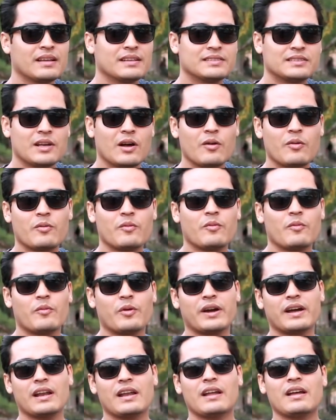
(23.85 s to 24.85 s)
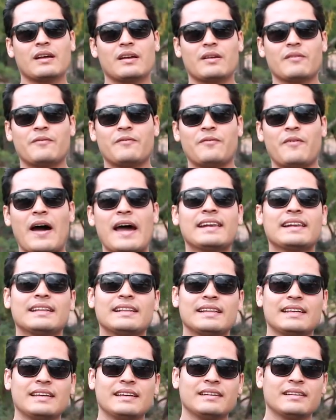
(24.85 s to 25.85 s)
So we're gonna
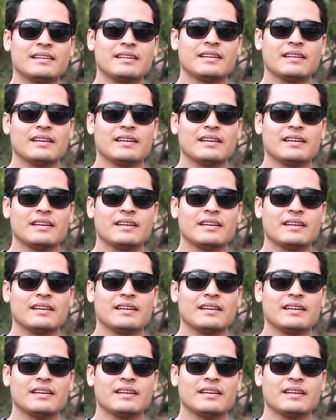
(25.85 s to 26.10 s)
finally